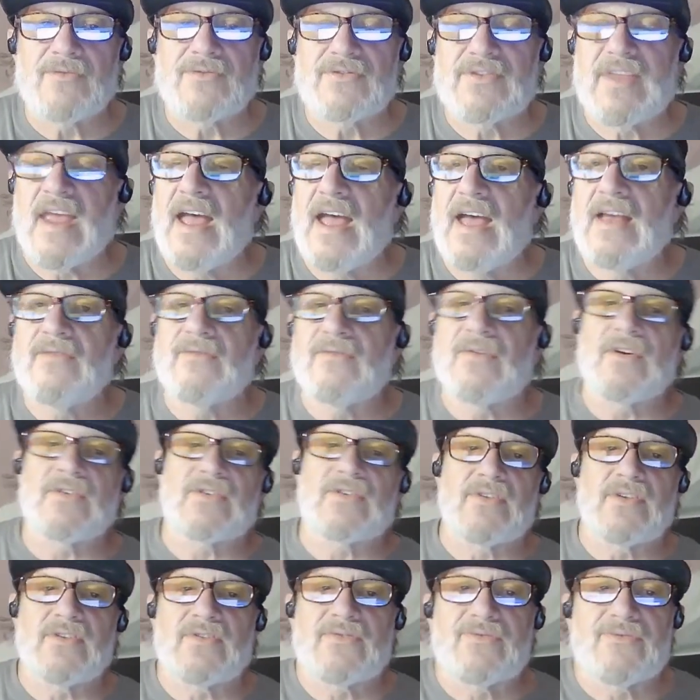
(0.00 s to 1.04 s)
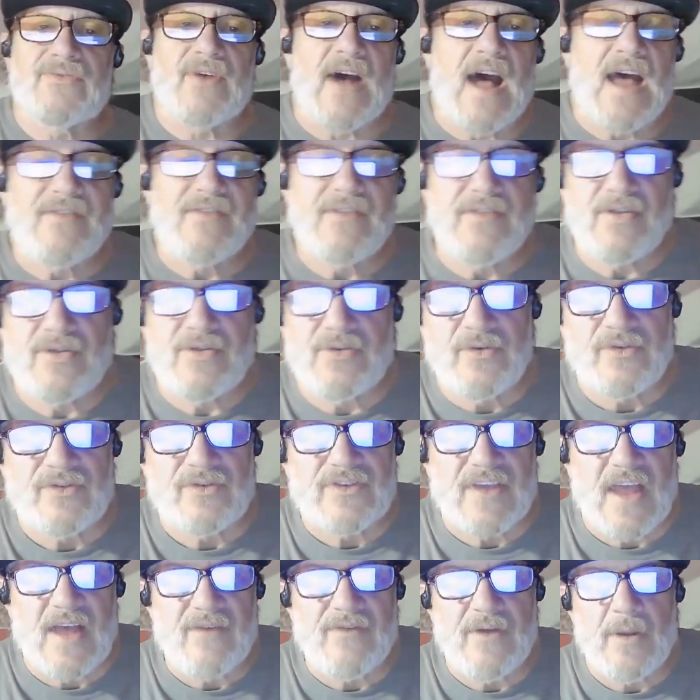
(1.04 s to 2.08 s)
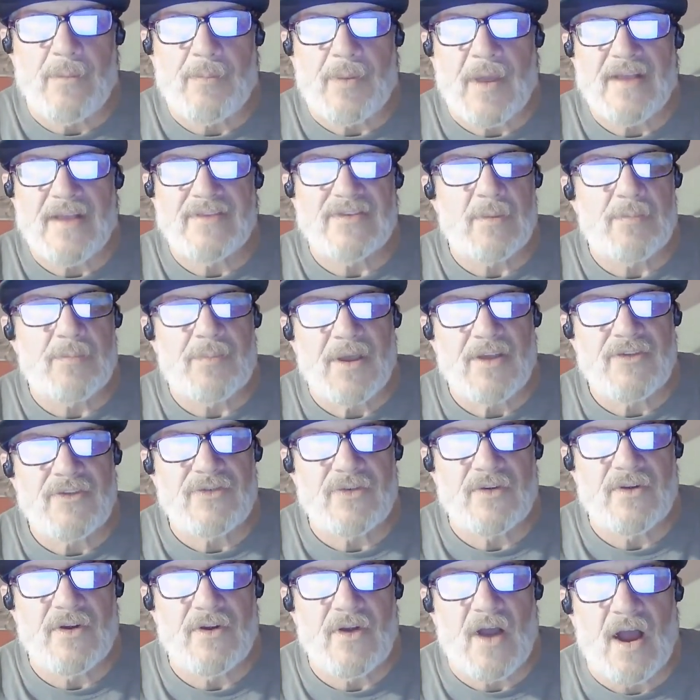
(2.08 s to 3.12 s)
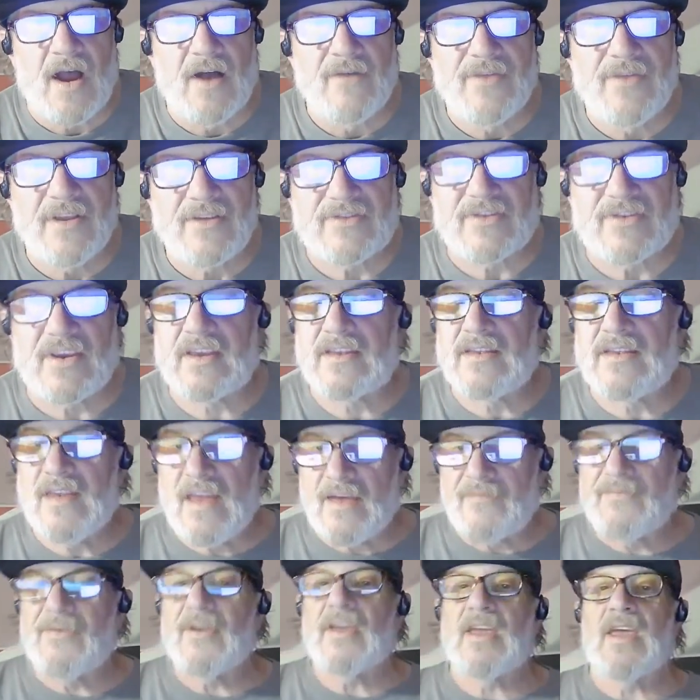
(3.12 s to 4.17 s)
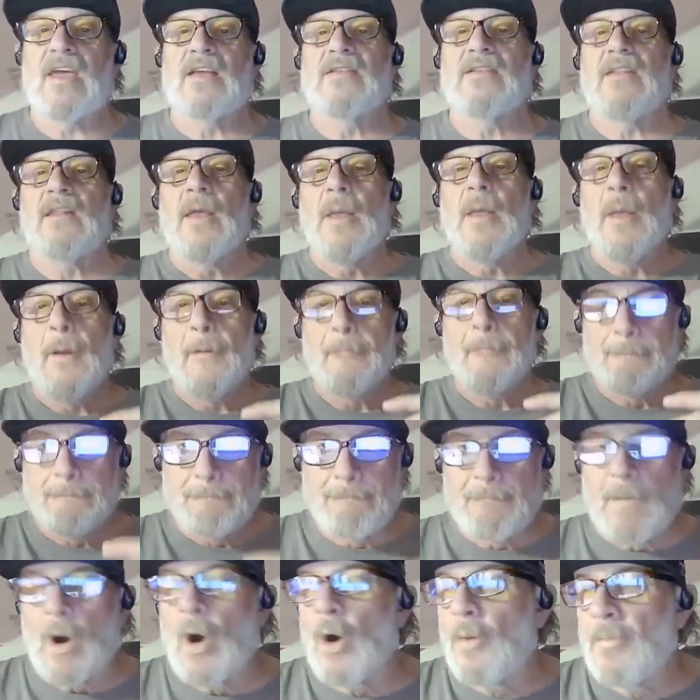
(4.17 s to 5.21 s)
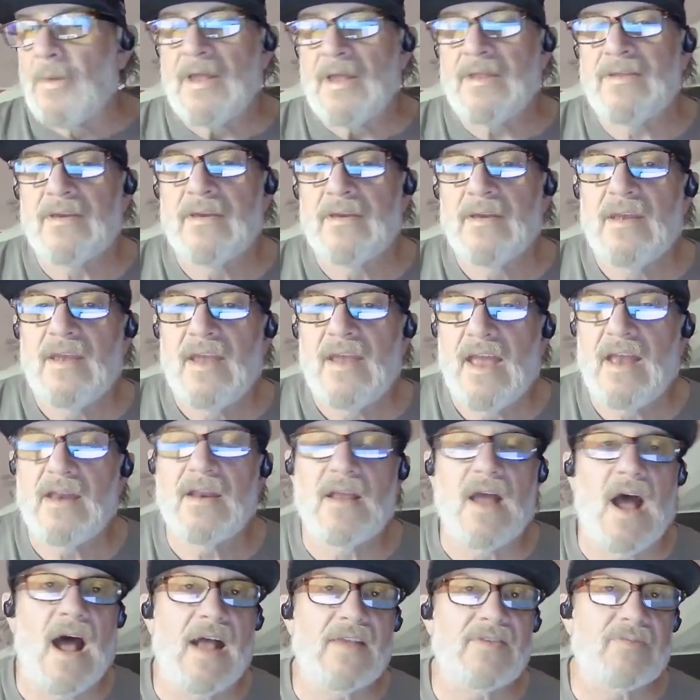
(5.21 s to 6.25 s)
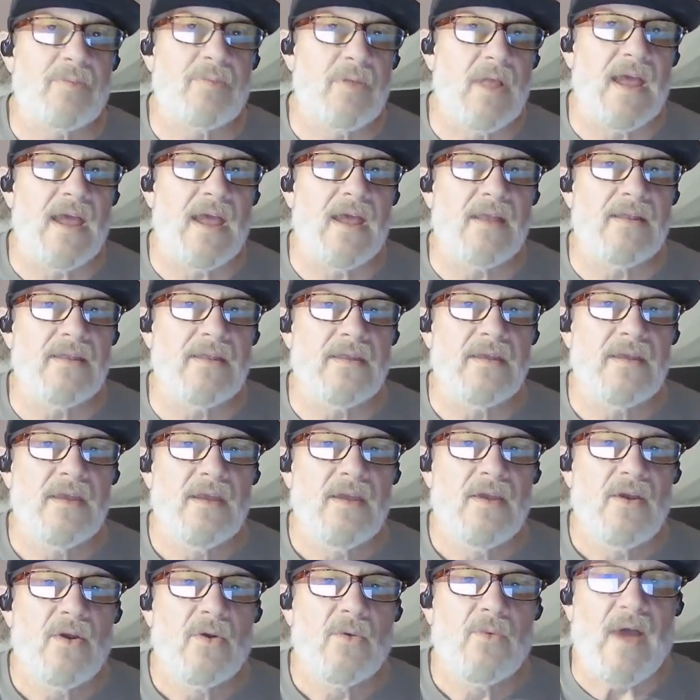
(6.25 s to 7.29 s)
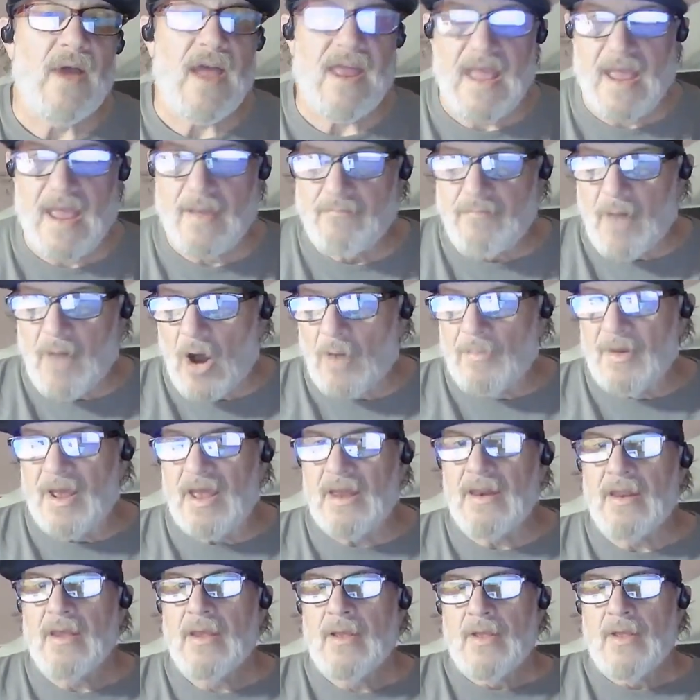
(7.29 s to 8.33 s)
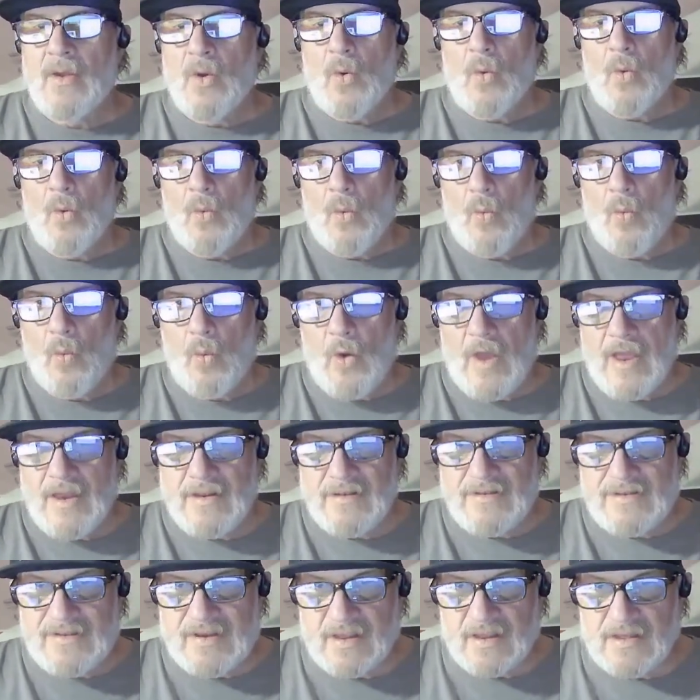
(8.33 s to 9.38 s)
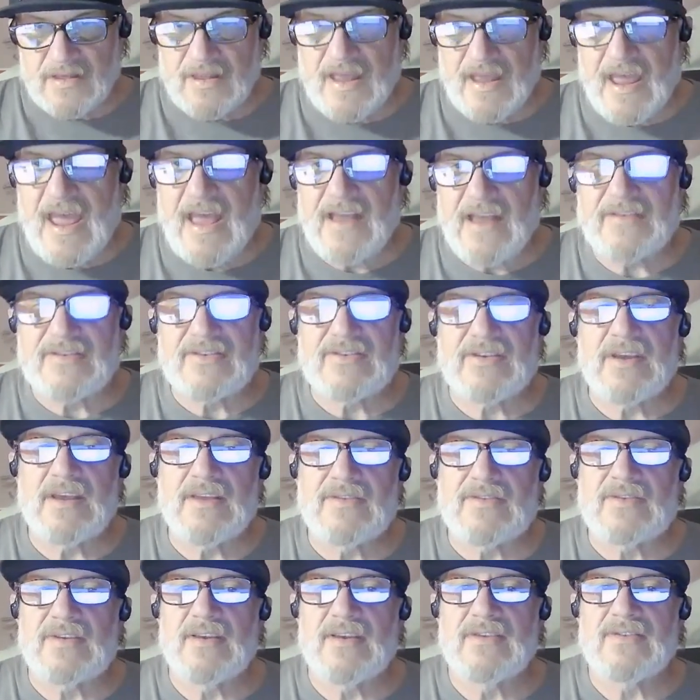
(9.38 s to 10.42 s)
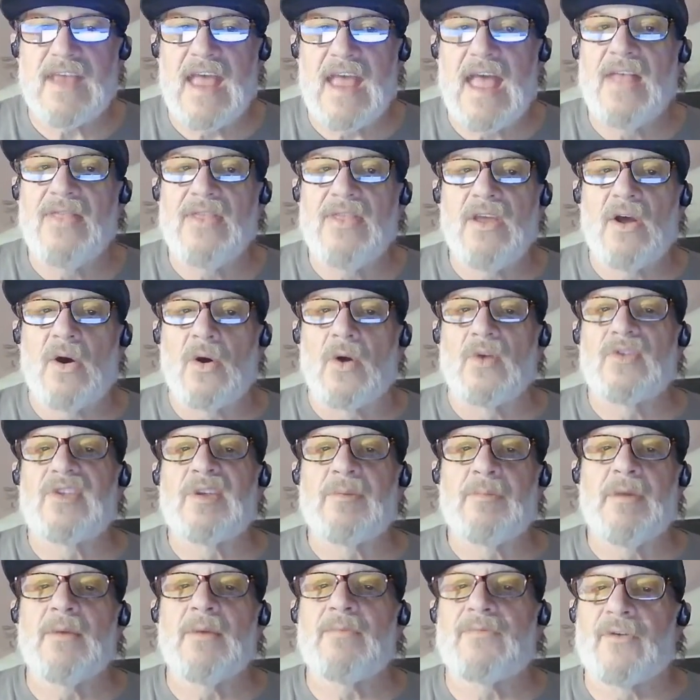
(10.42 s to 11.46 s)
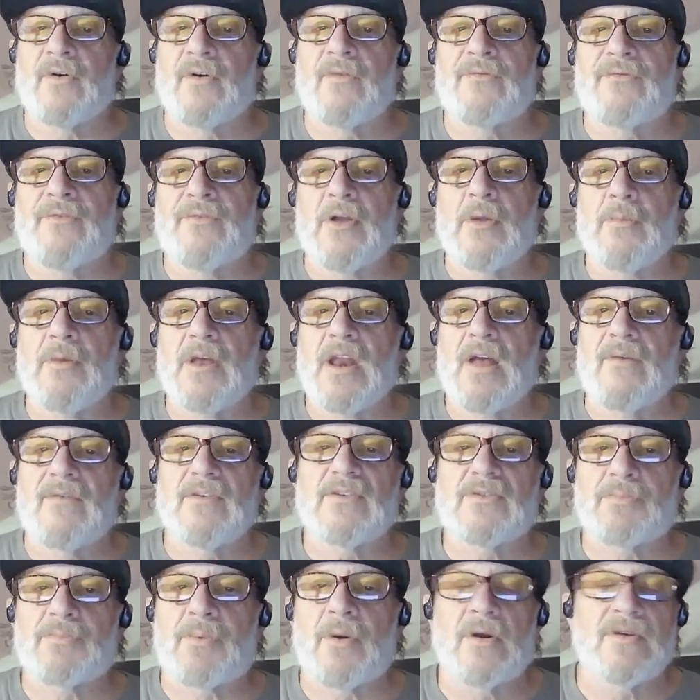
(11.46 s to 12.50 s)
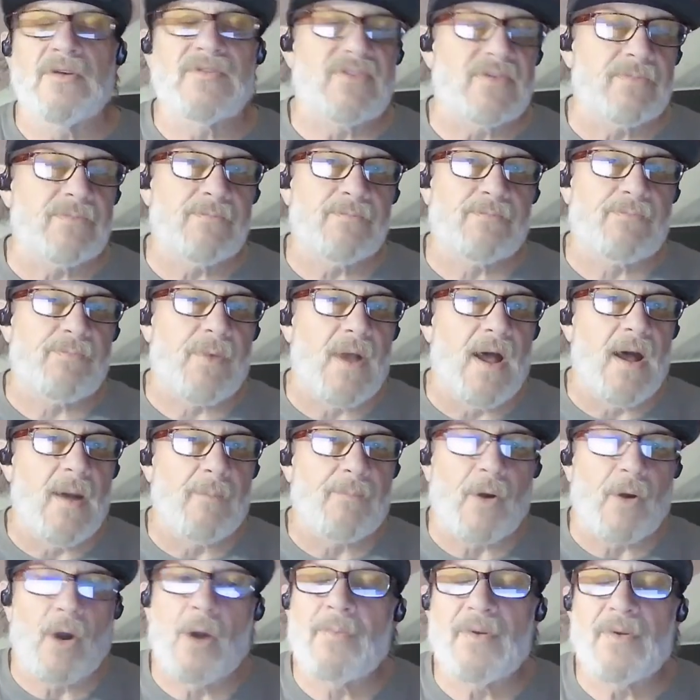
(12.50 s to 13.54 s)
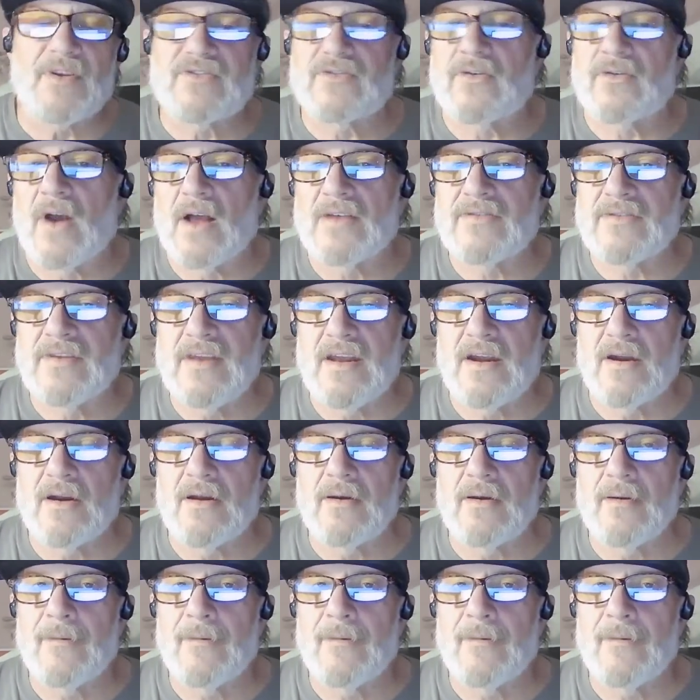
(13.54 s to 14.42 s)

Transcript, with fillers: 10, verses 5 through 7 paints a picture of the significant moment in God's plan, right? A moment when delay ceases and the ultimate fulfillment of his pers- uh, purpose draws near